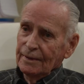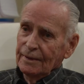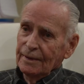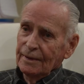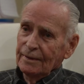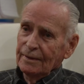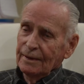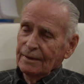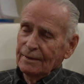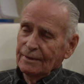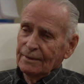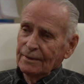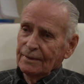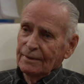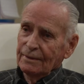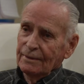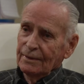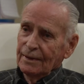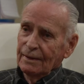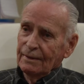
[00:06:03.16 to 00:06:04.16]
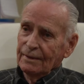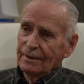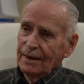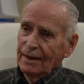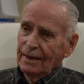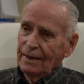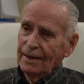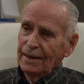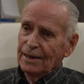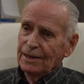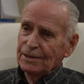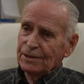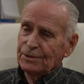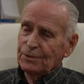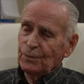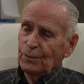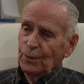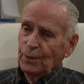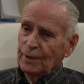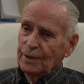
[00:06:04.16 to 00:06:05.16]
uh, I asked
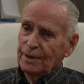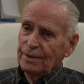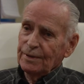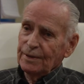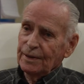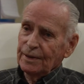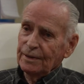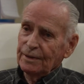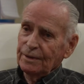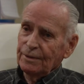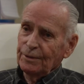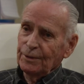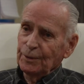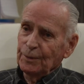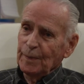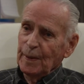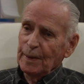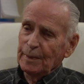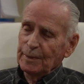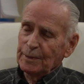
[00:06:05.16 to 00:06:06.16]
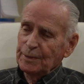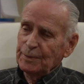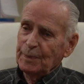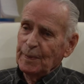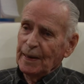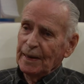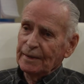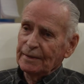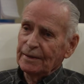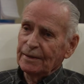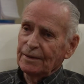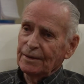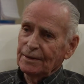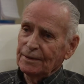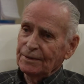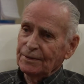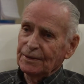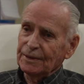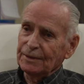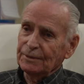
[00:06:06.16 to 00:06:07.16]
one of the crew members back there,
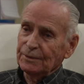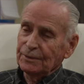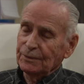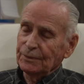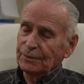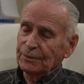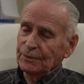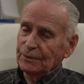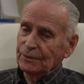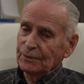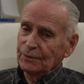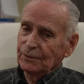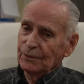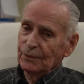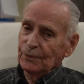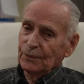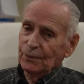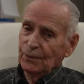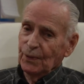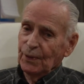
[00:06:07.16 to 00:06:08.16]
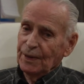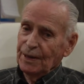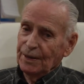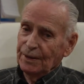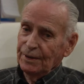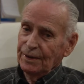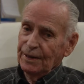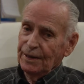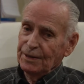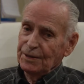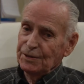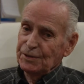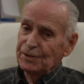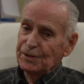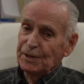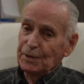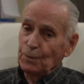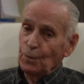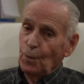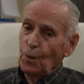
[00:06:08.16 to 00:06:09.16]
says, what you, can you
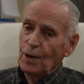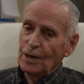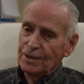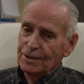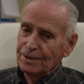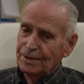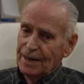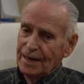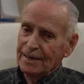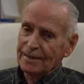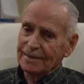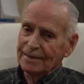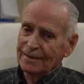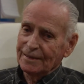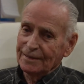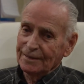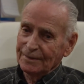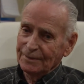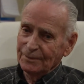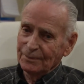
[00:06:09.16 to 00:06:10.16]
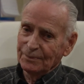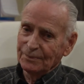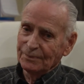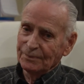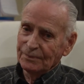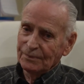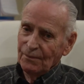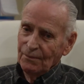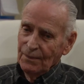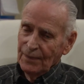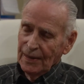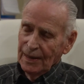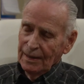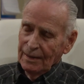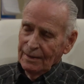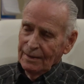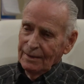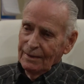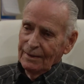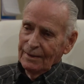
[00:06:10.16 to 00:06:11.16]
see water down there?
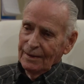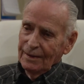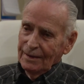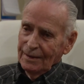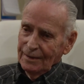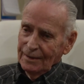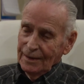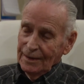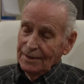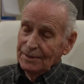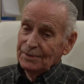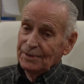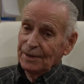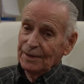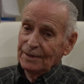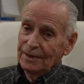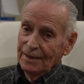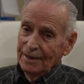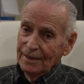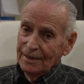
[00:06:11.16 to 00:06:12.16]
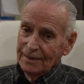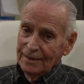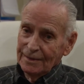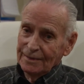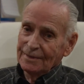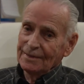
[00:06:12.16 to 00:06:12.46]
And he said, yeah.